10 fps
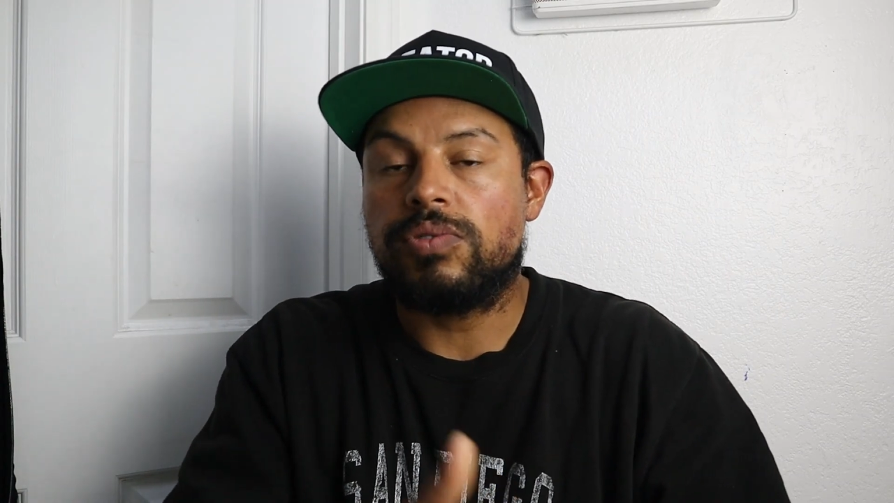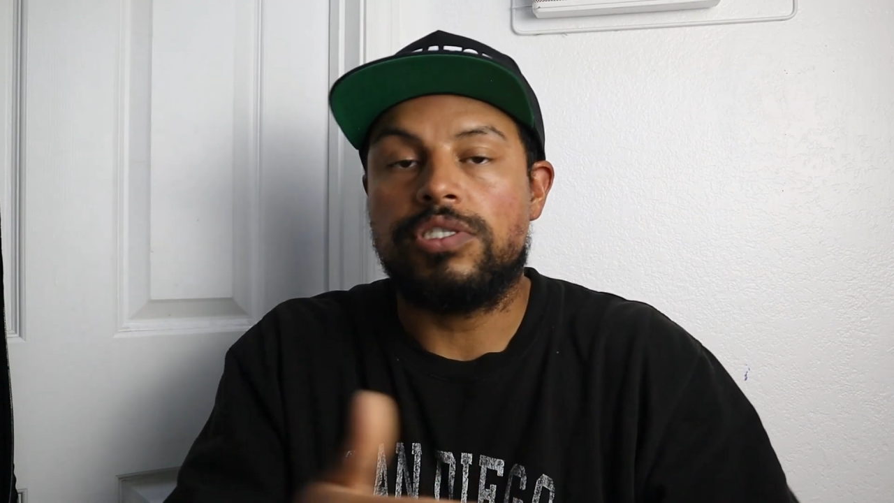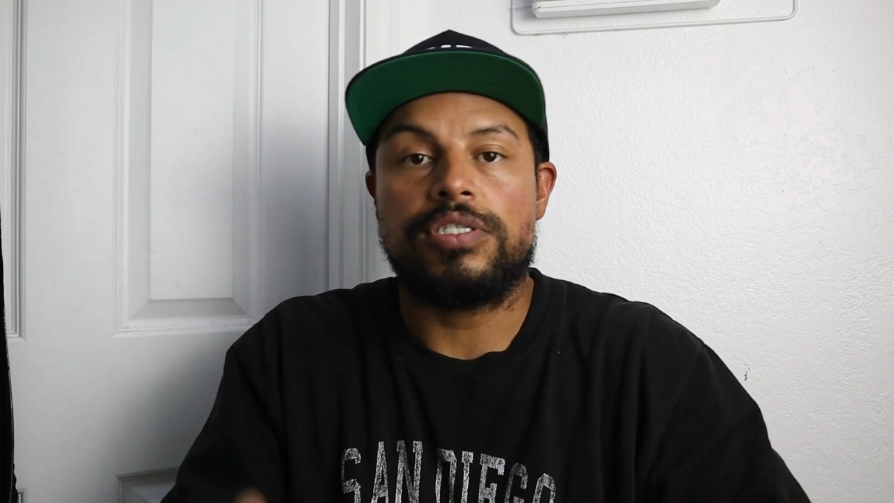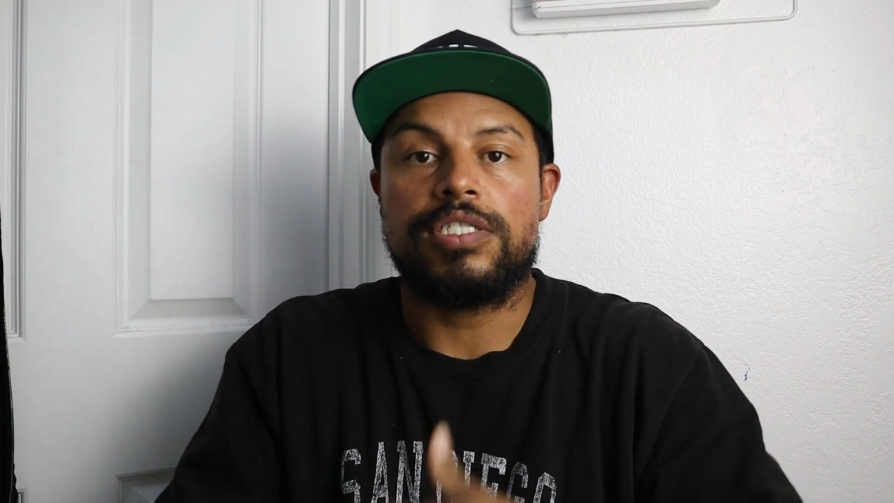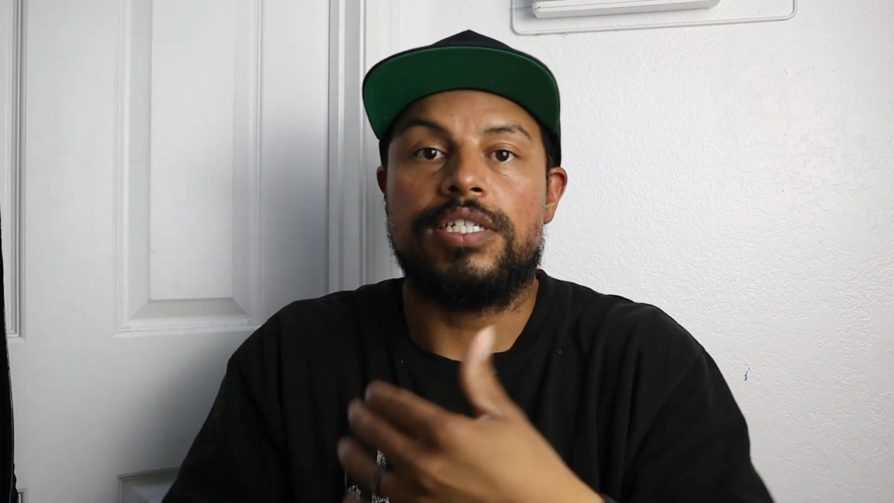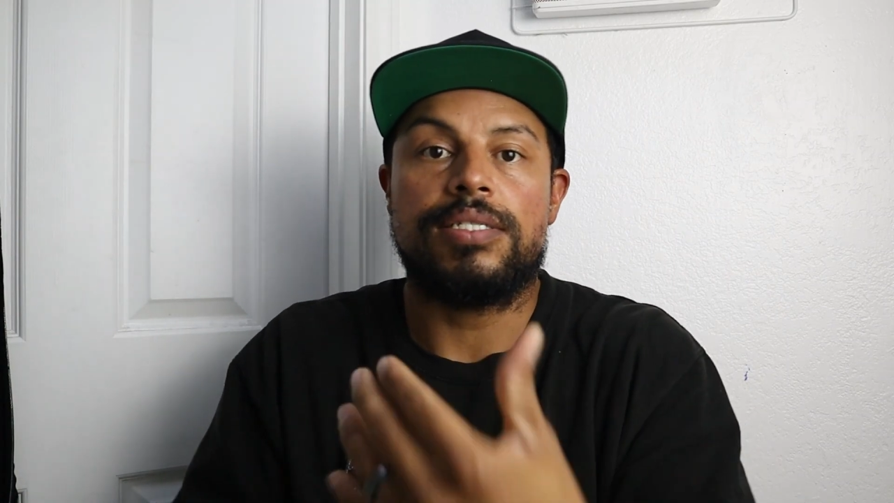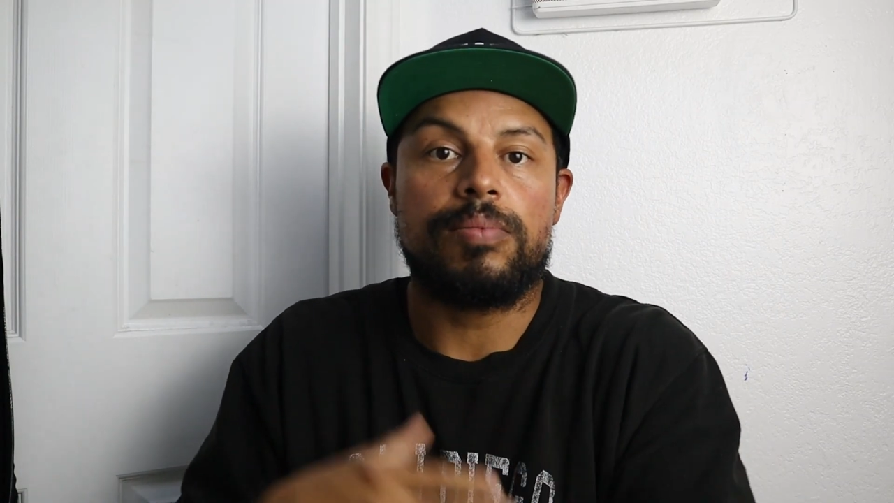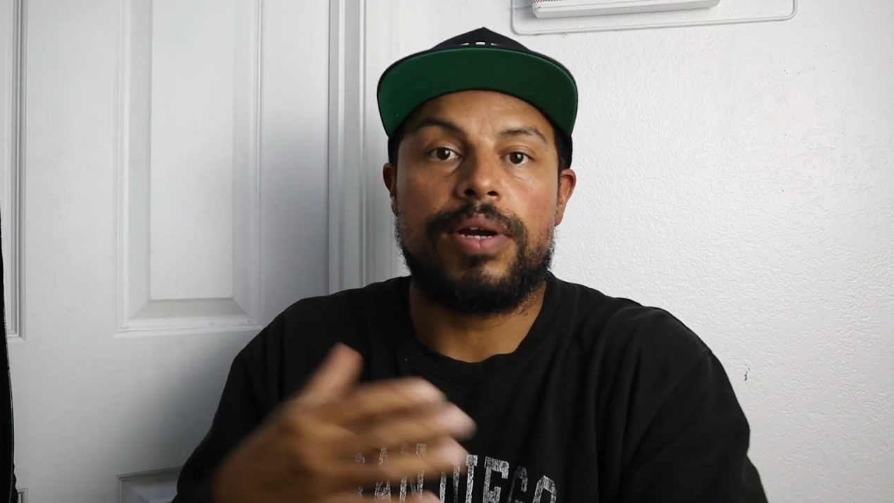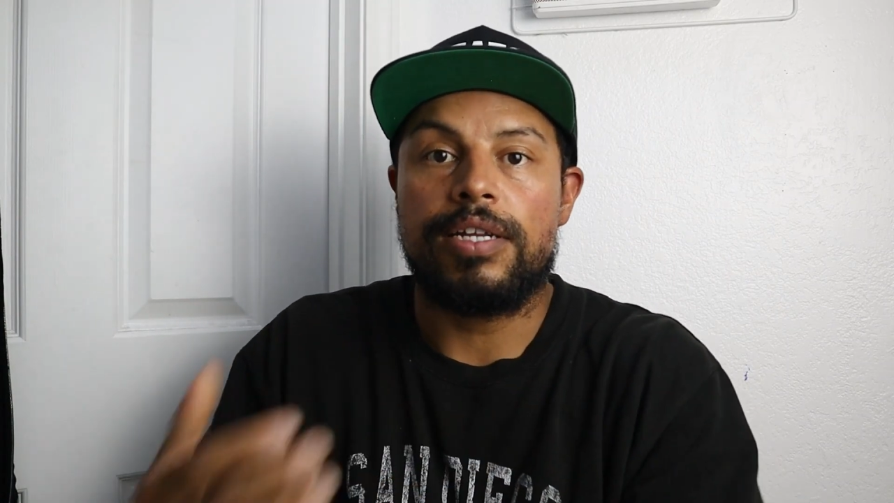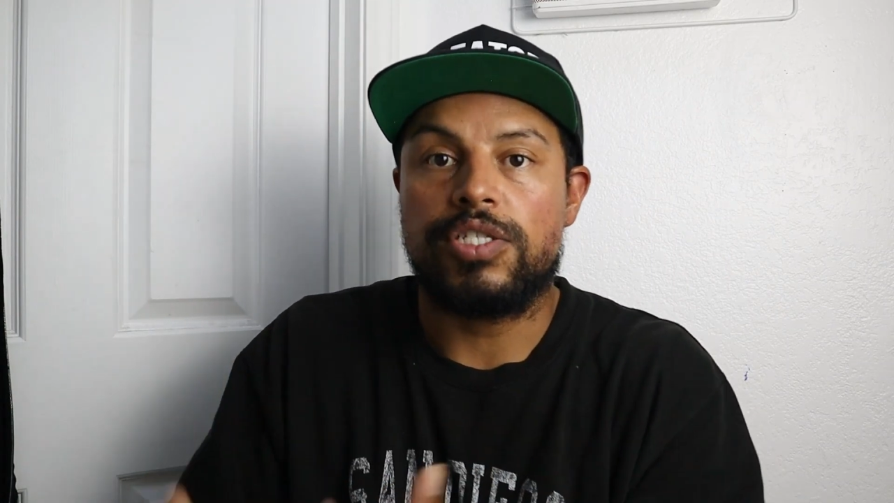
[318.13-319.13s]
and you're going to get
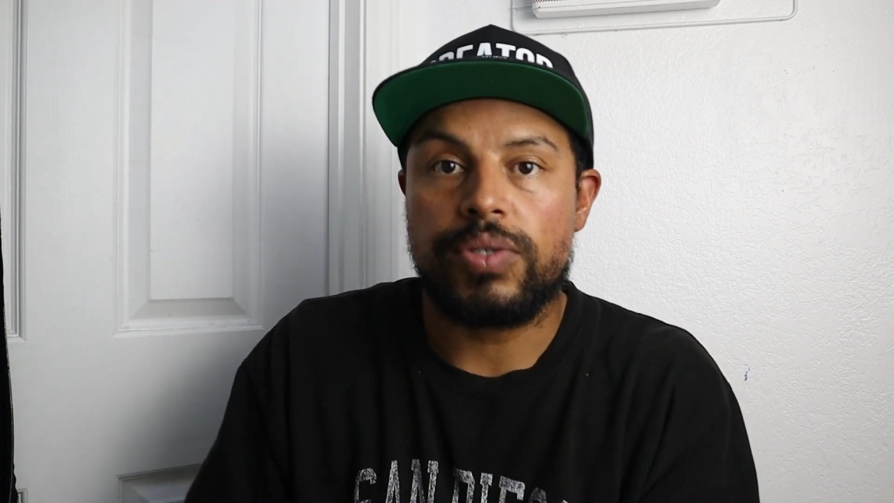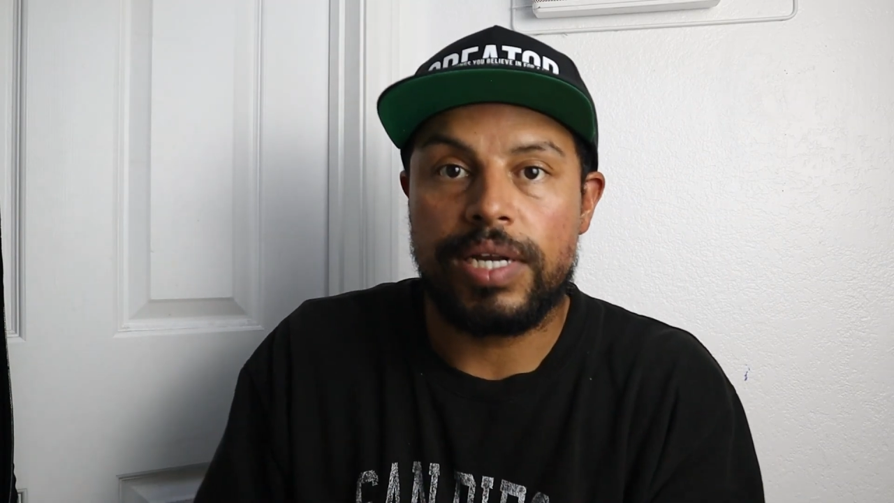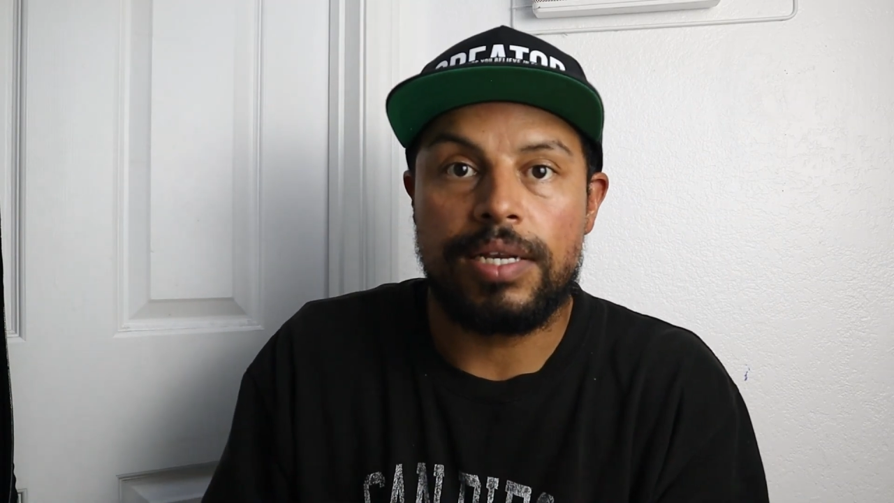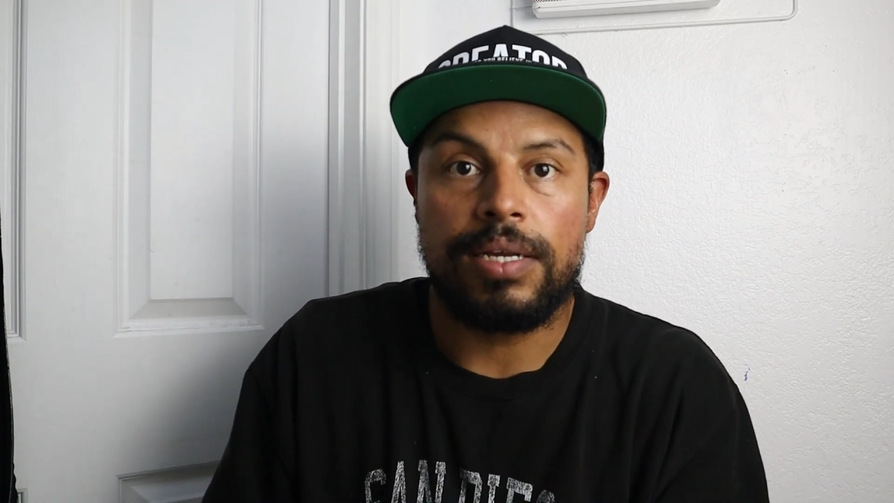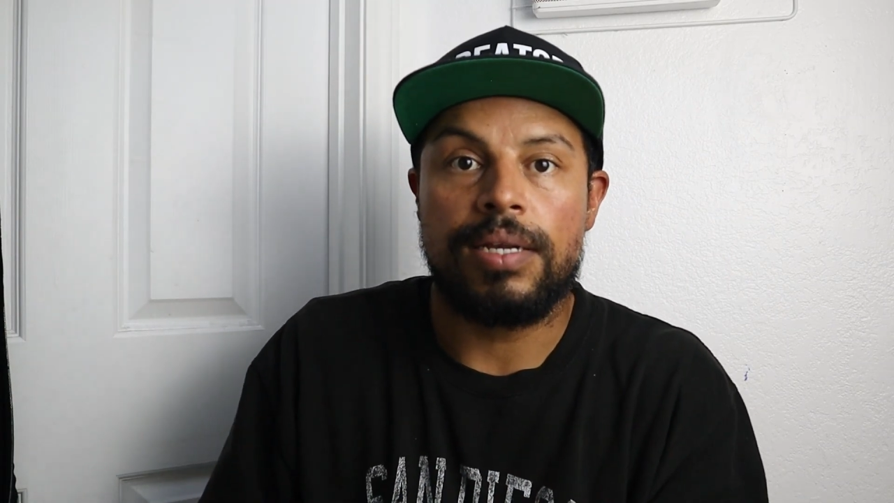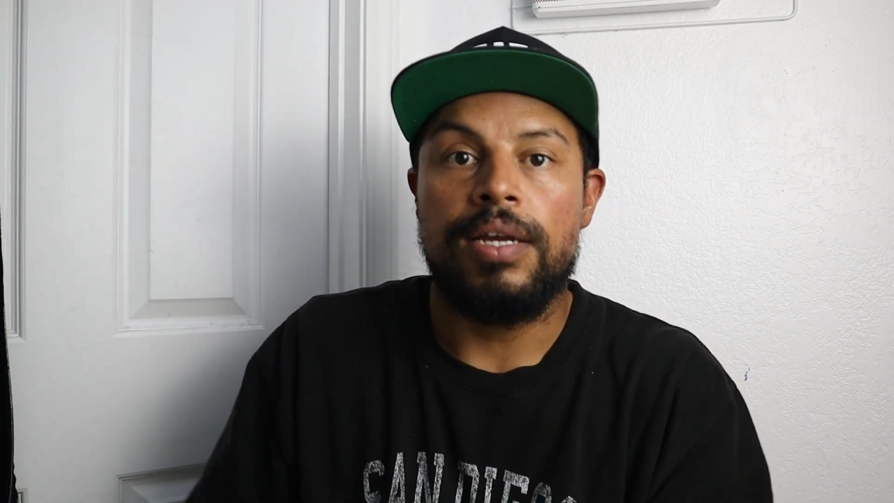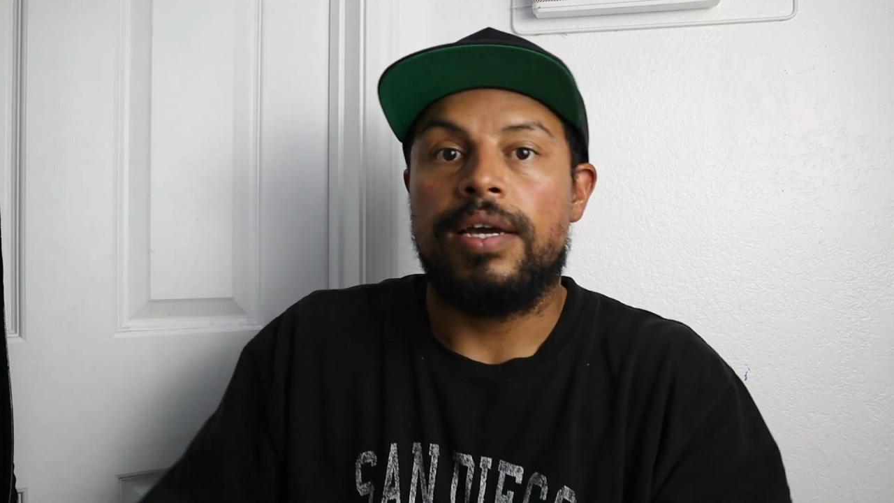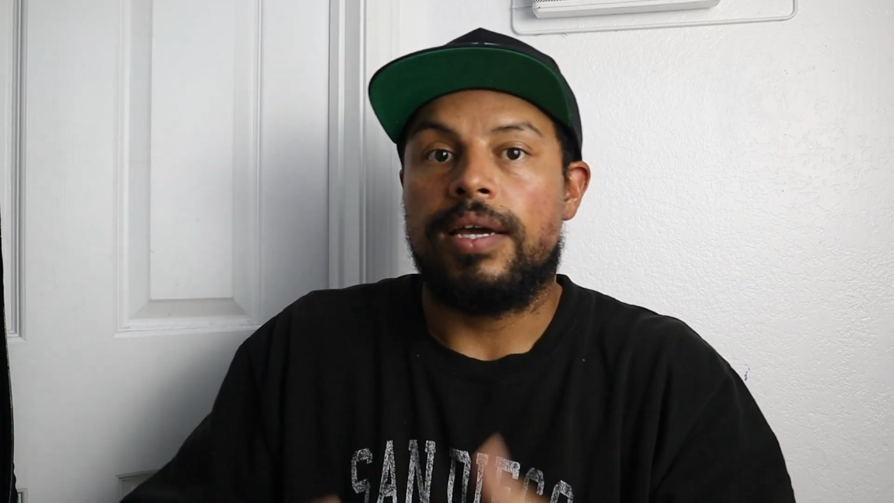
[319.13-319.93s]
some kind of training,